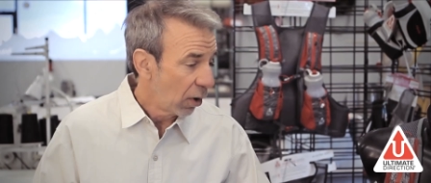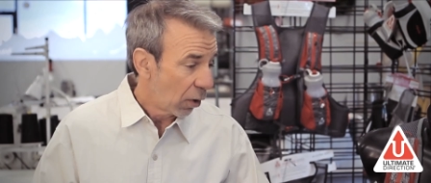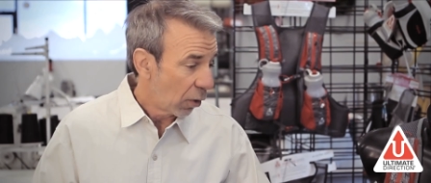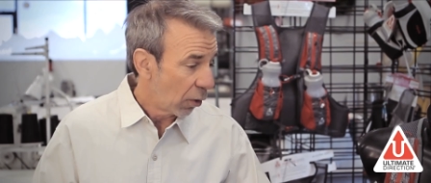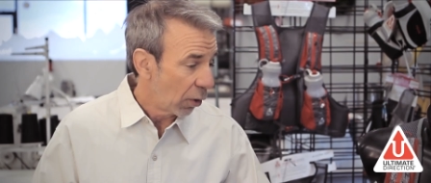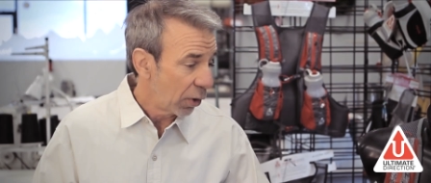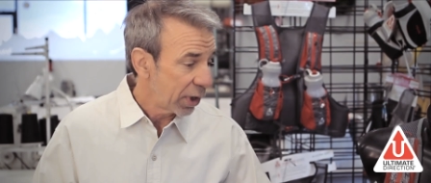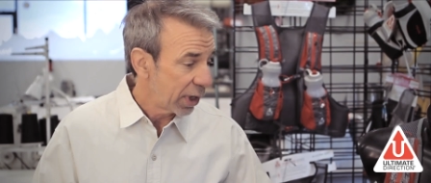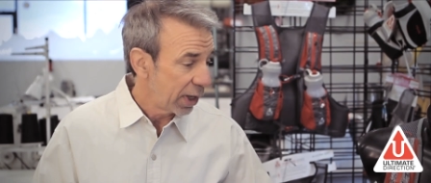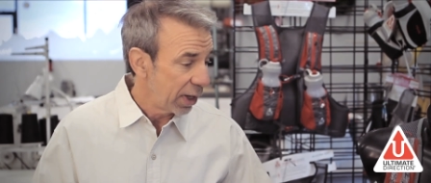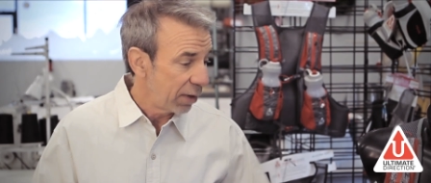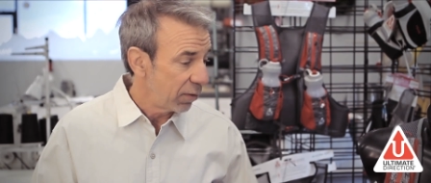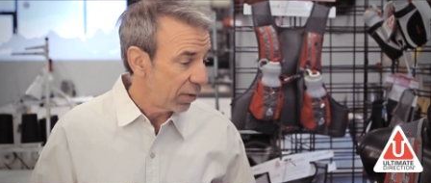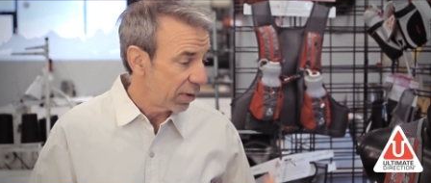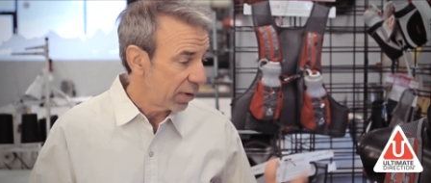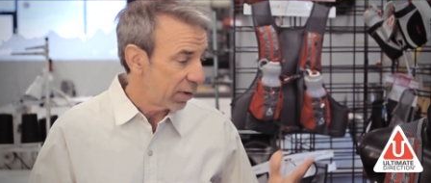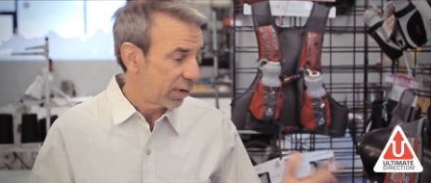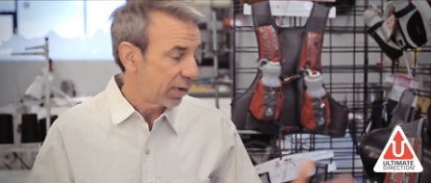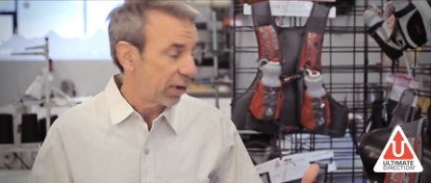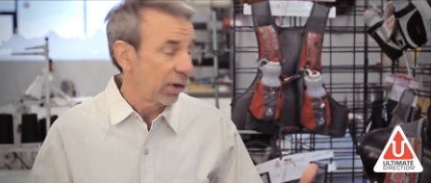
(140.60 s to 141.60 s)
or you can even
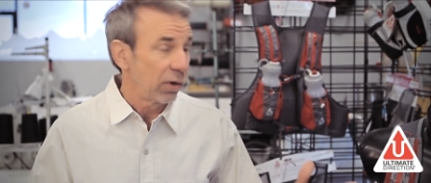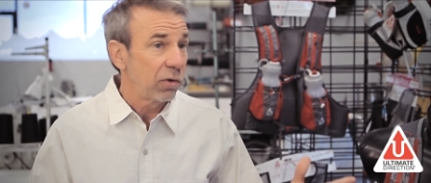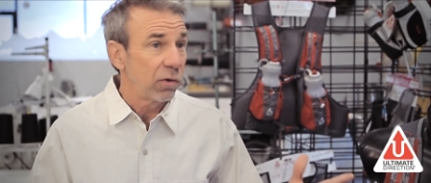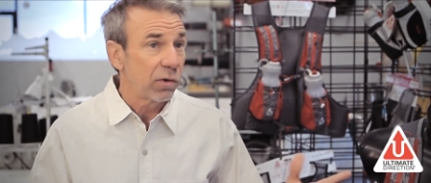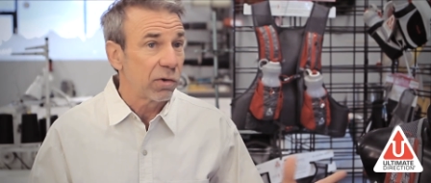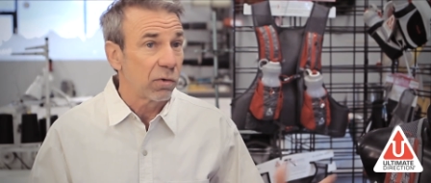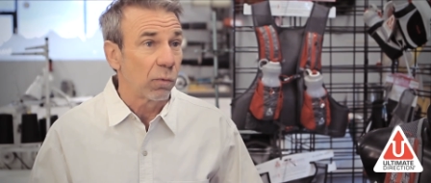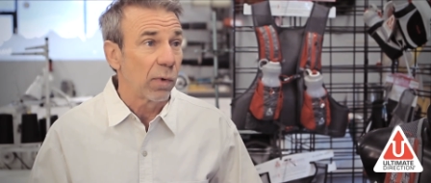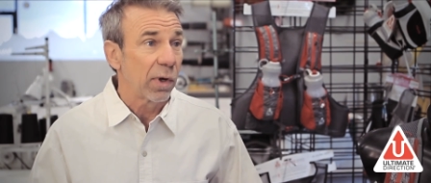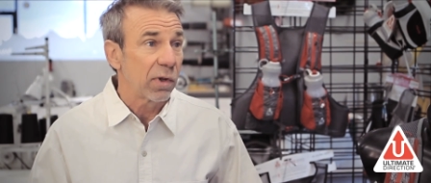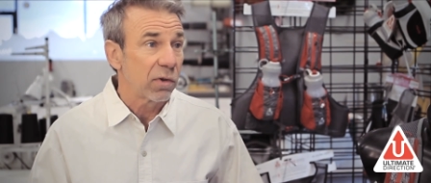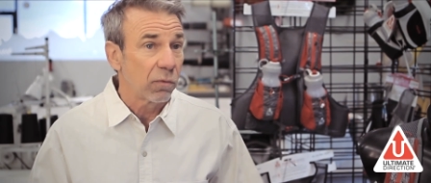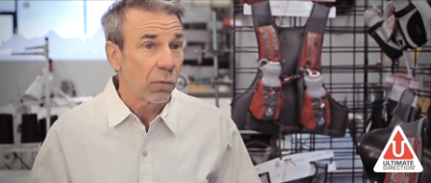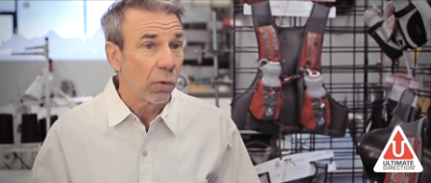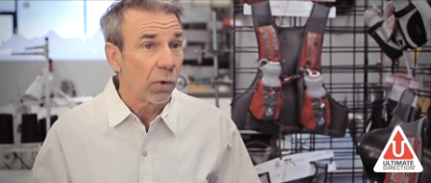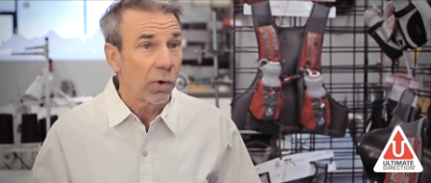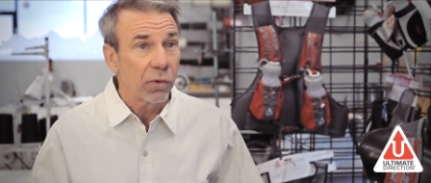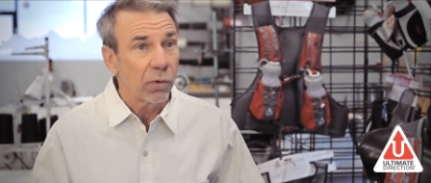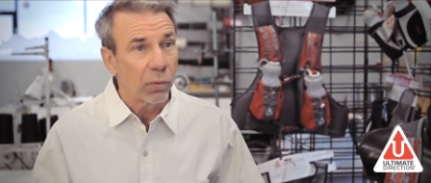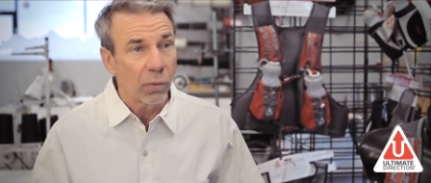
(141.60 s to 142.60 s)
still use a
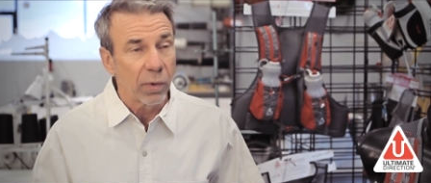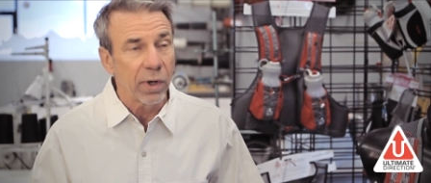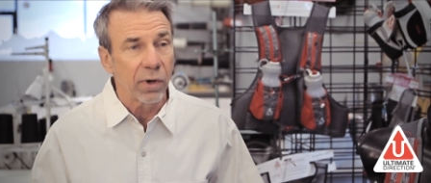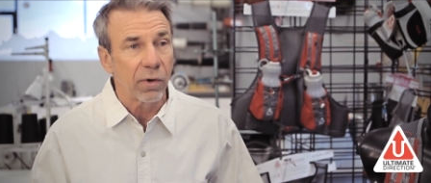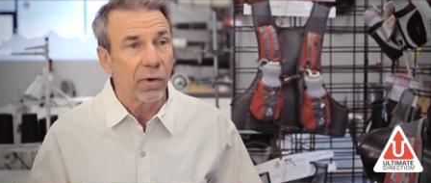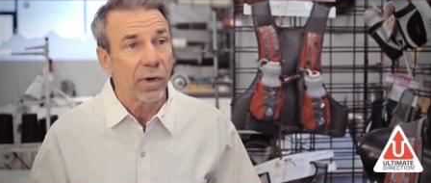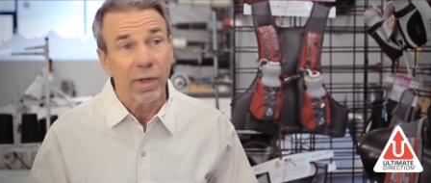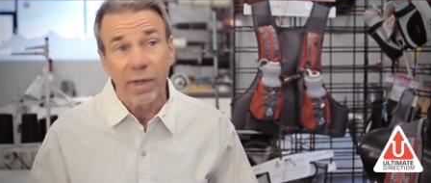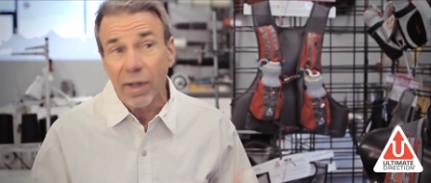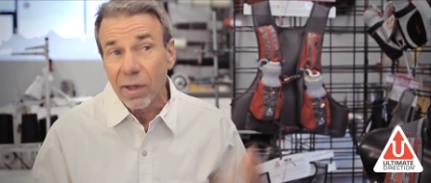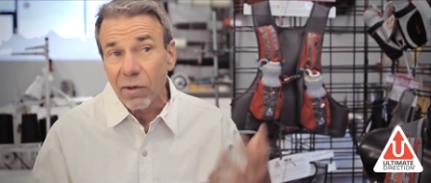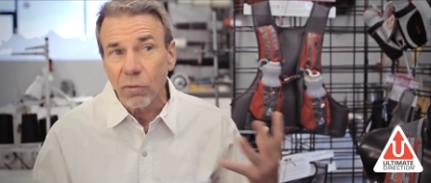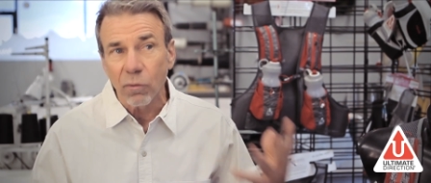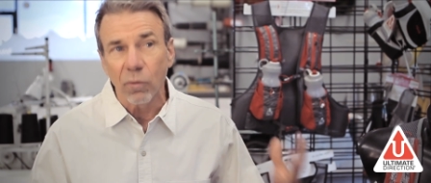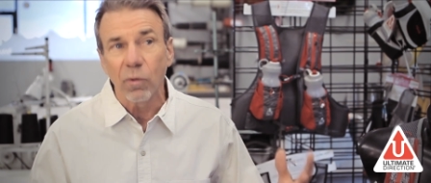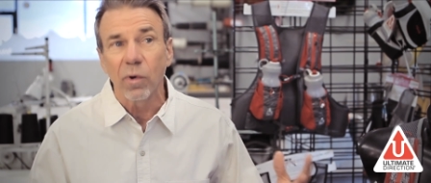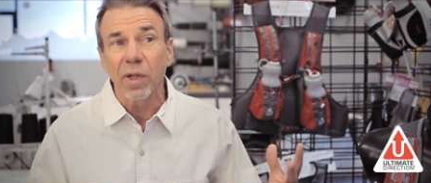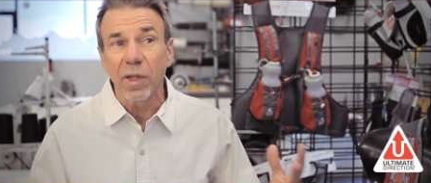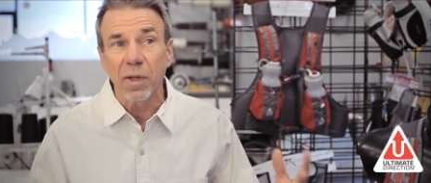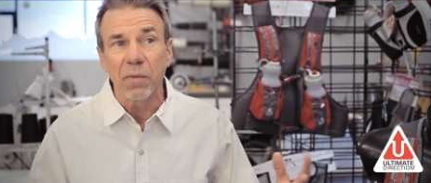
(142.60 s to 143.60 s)
reservoir in the rear. It doesn't
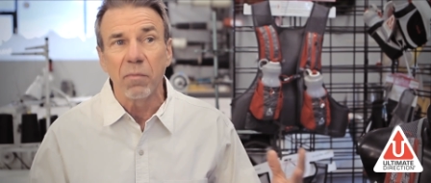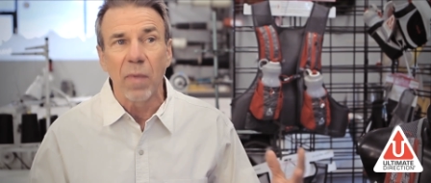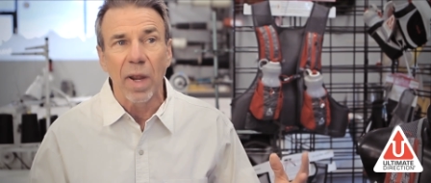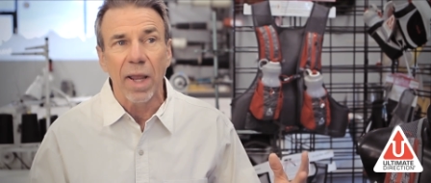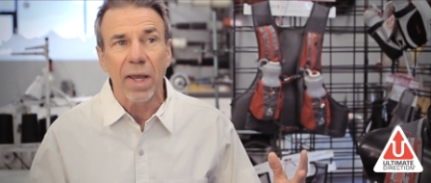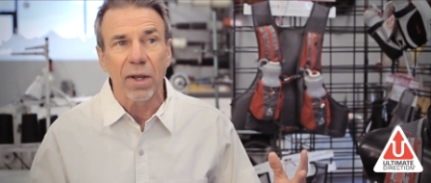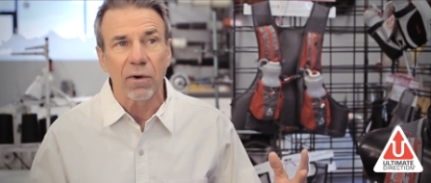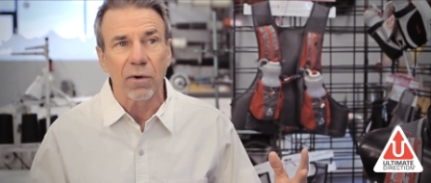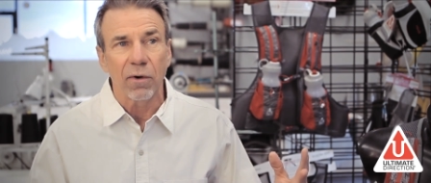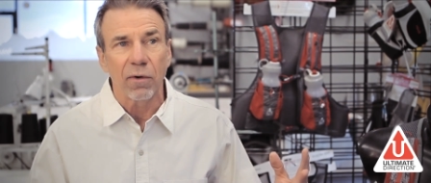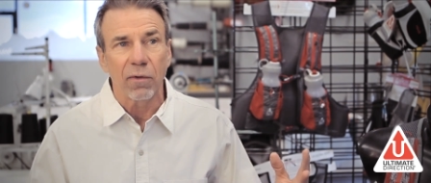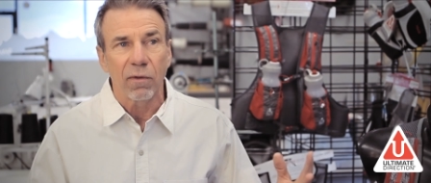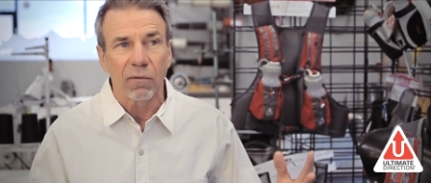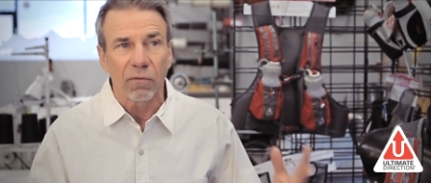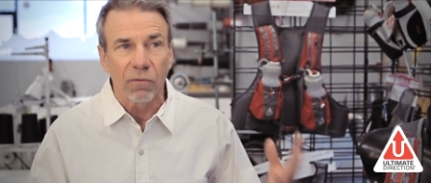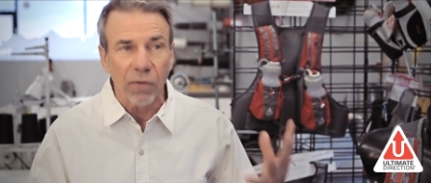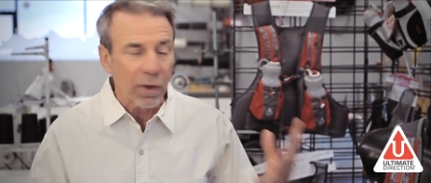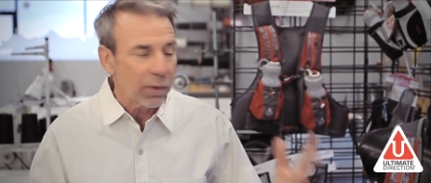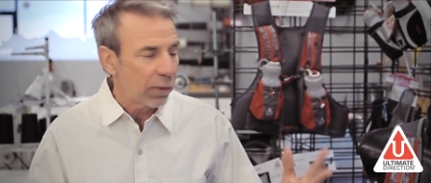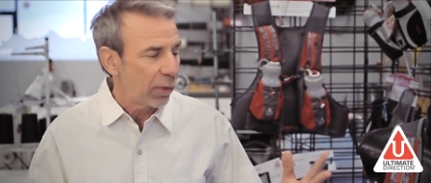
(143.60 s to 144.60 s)
really matter. The
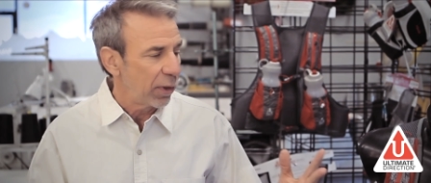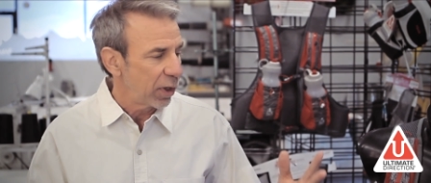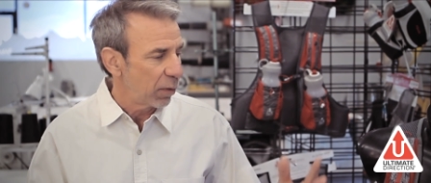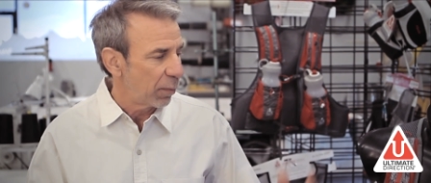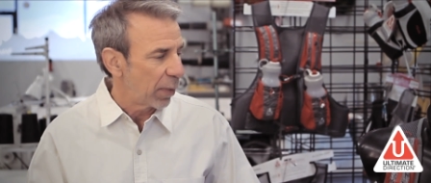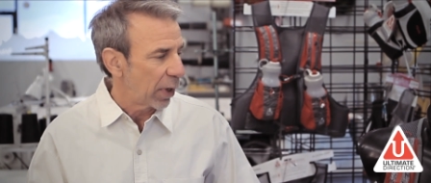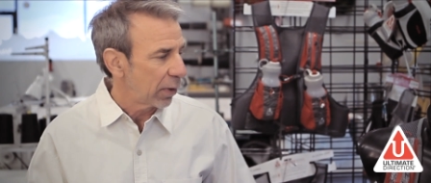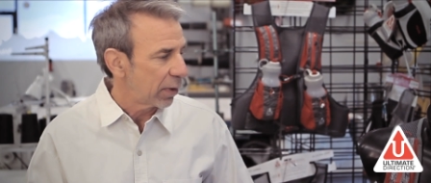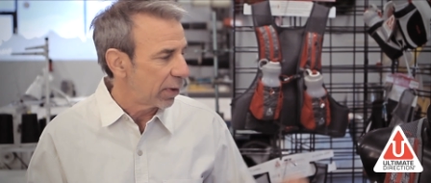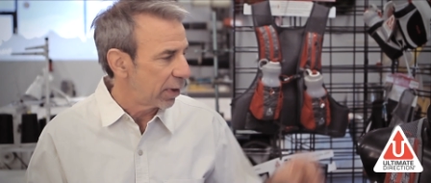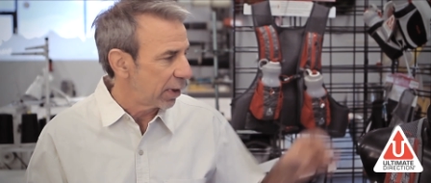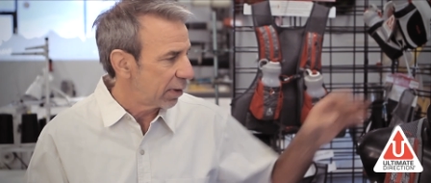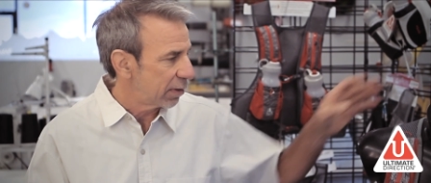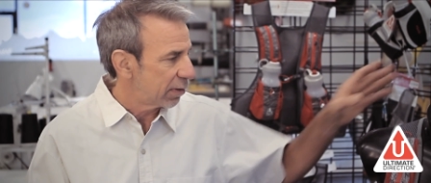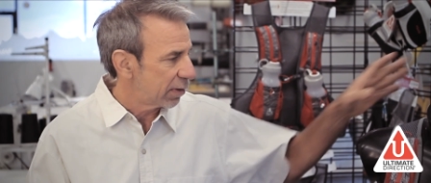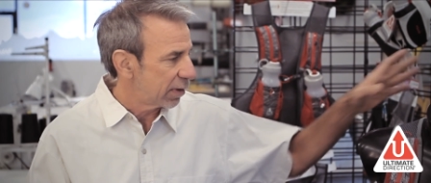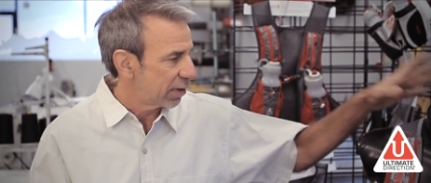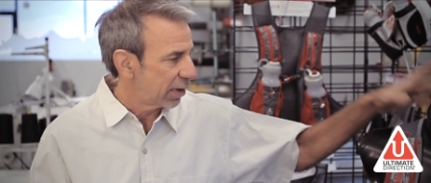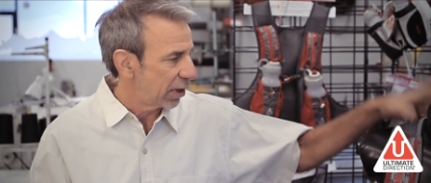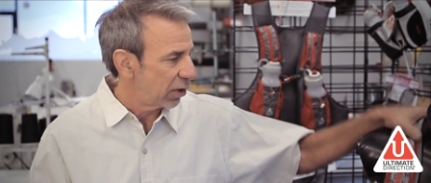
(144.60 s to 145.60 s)
fun thing about
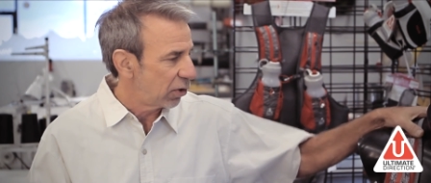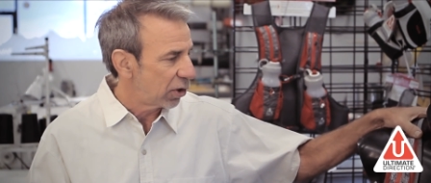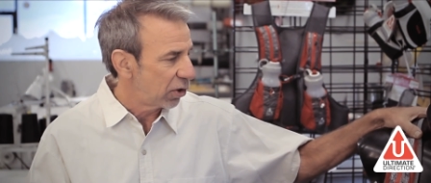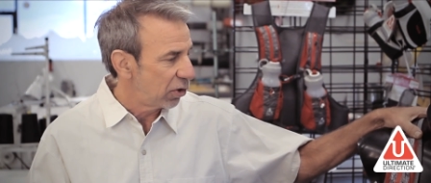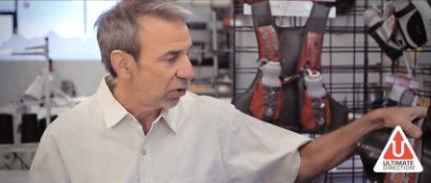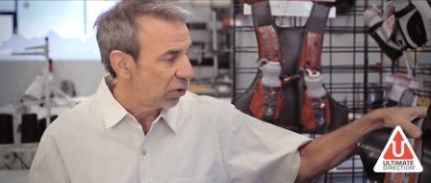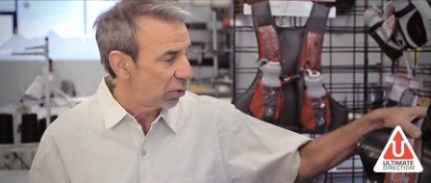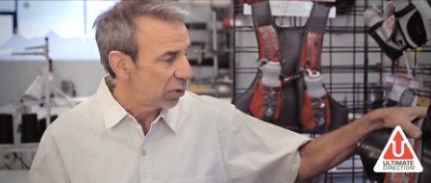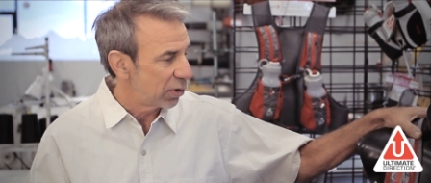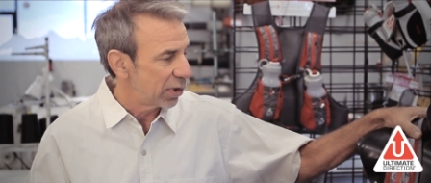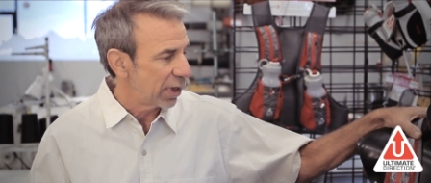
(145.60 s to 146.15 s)
this is that you can use